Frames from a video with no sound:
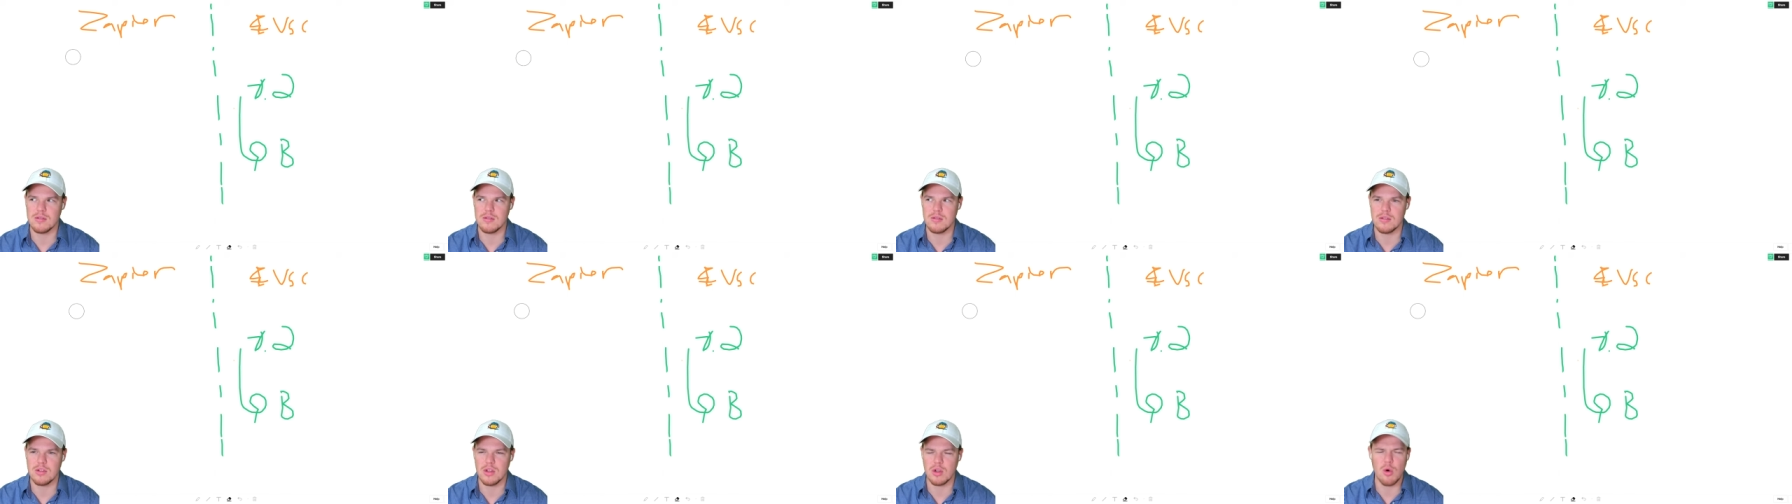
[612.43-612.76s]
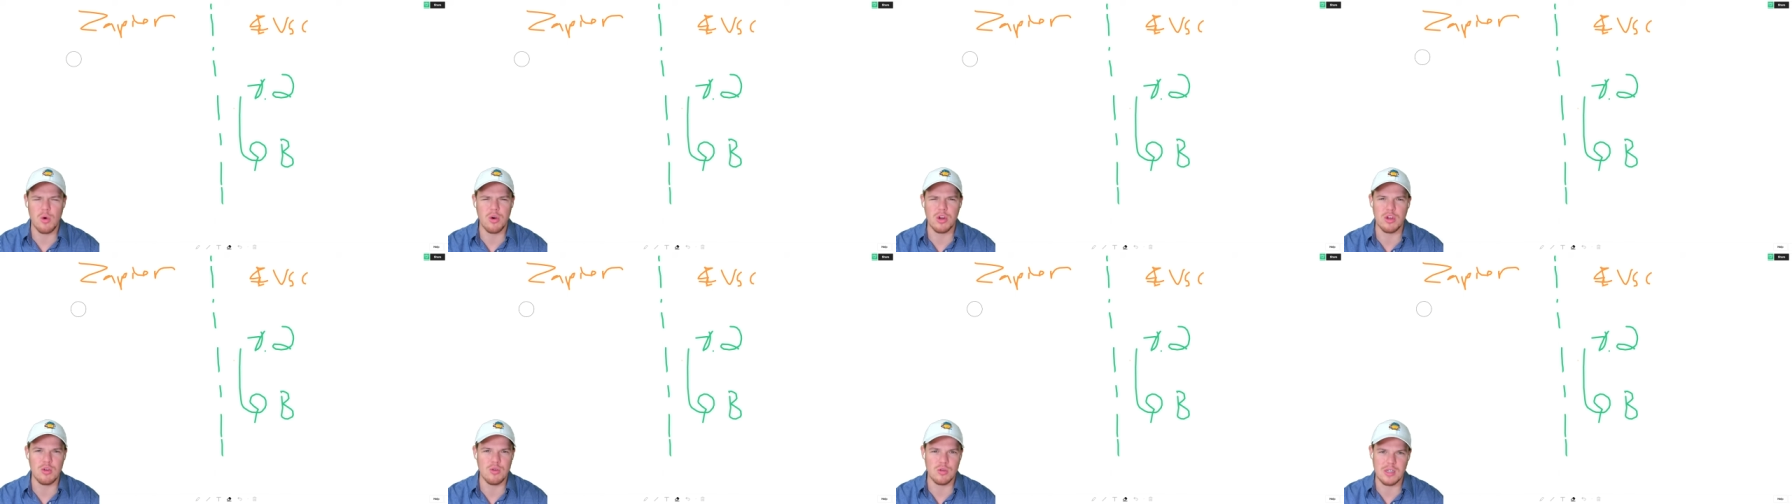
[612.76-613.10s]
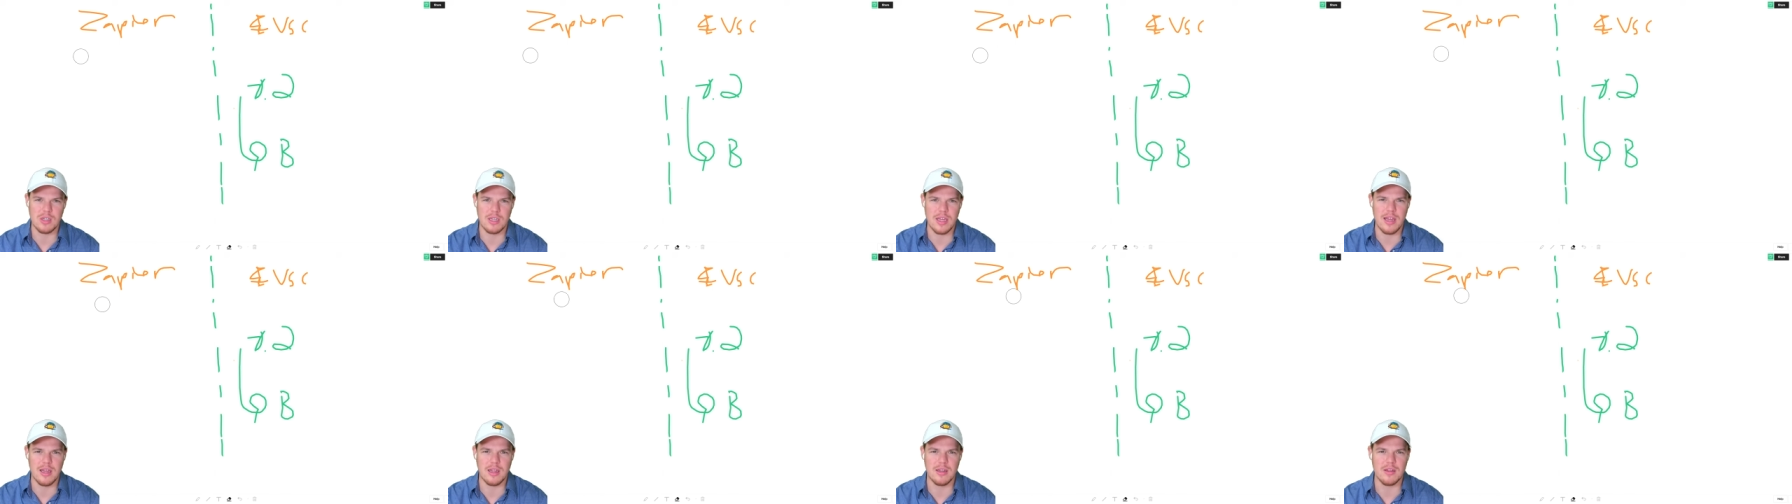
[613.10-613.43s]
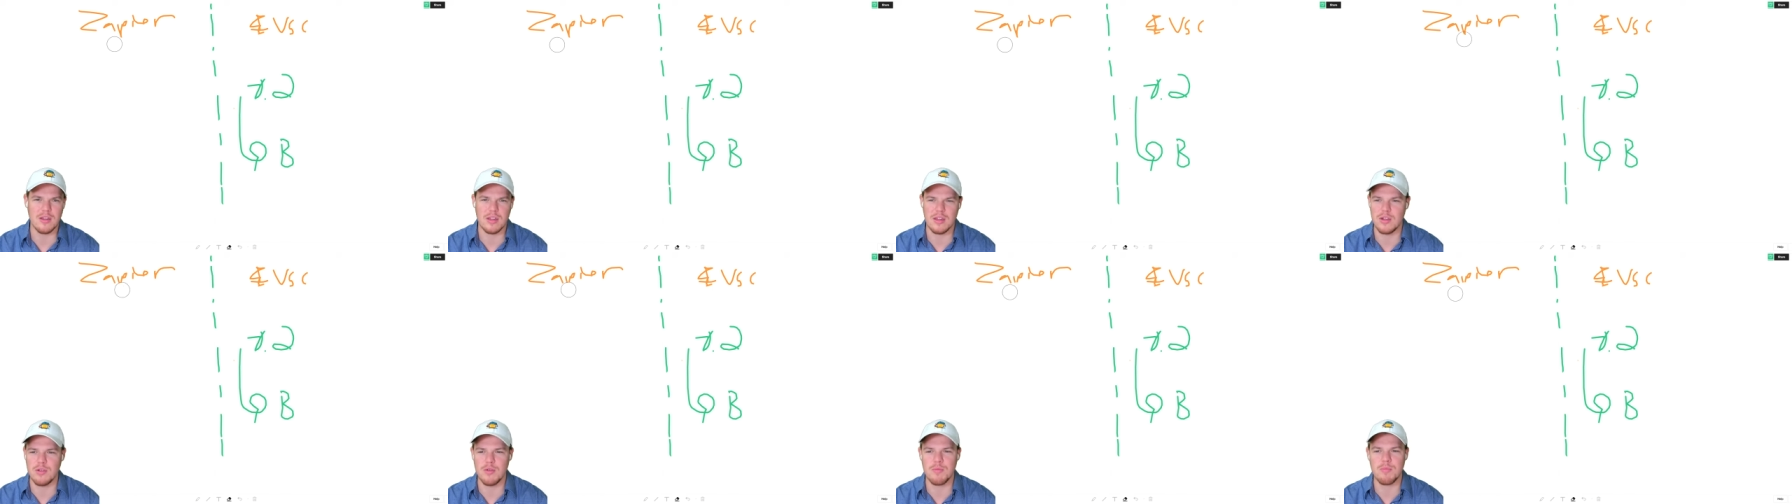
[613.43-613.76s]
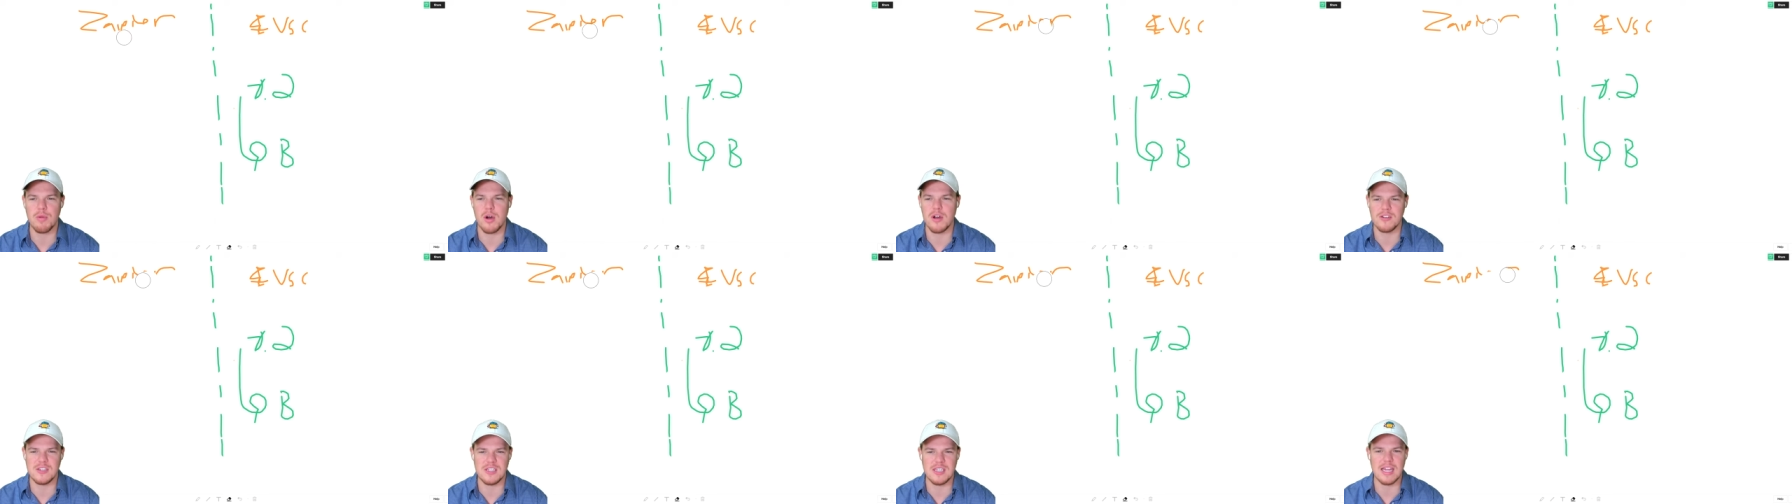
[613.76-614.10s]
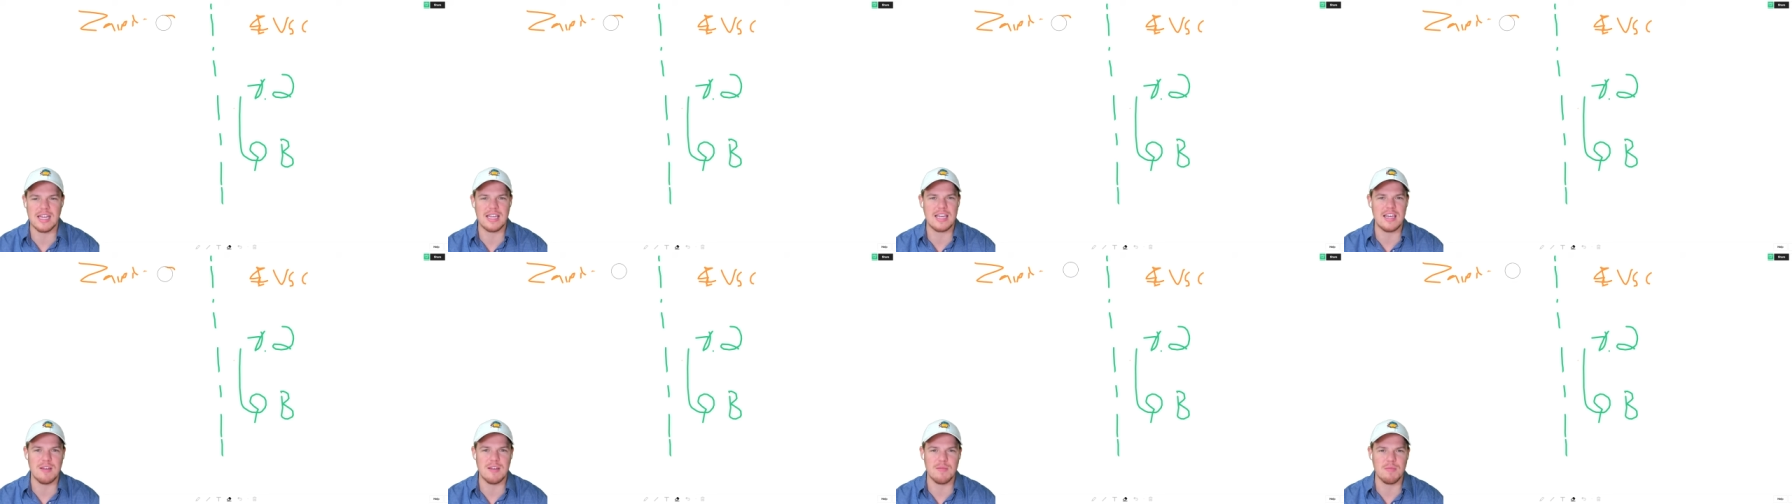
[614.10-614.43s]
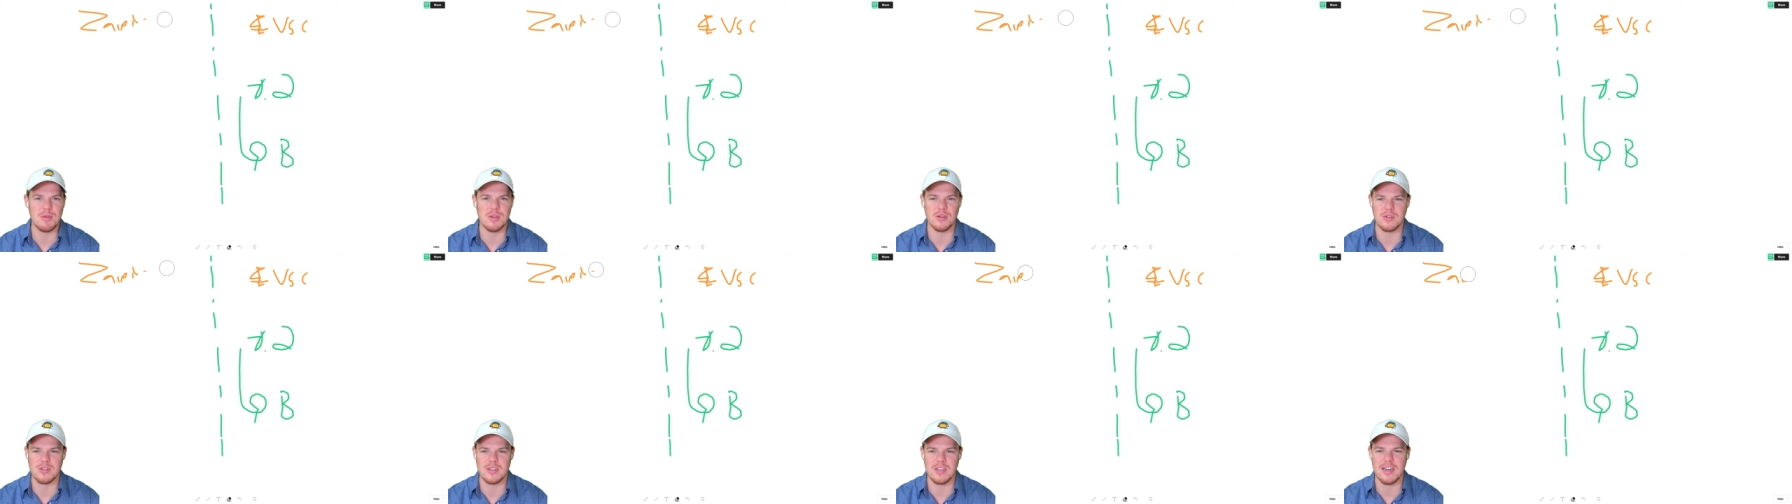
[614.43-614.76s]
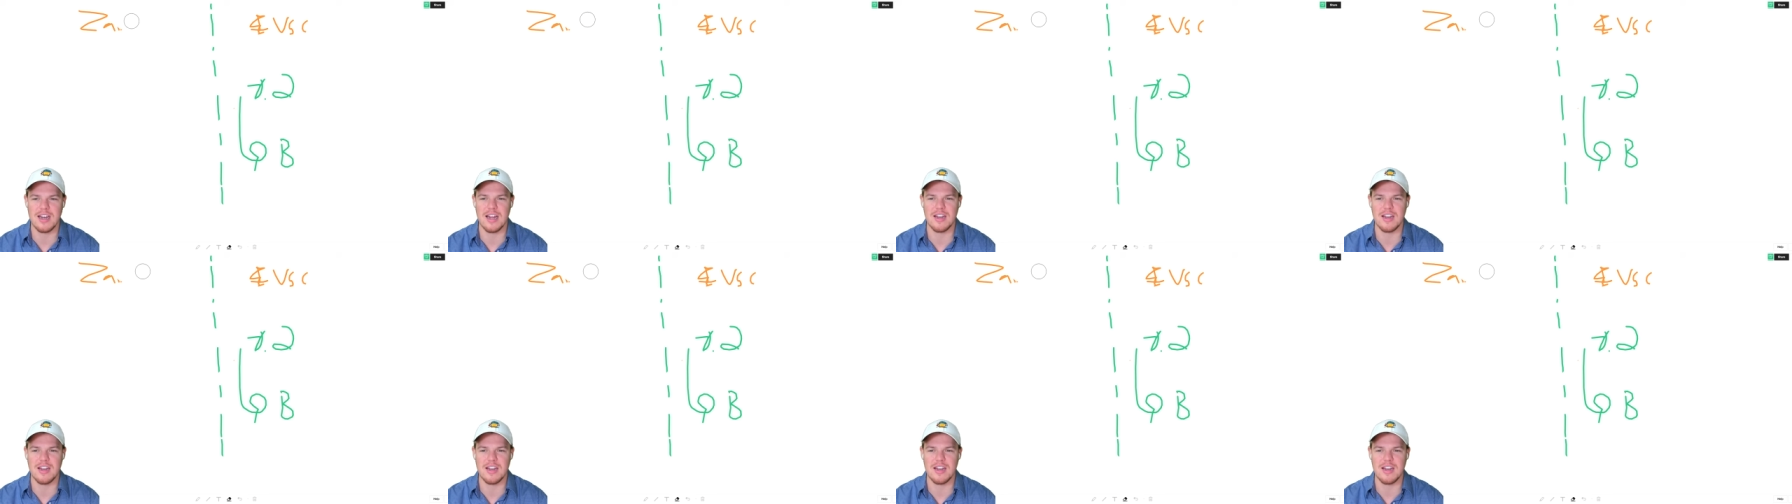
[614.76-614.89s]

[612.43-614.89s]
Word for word: the golden goose laid you've probably seen that Key and Peele skit.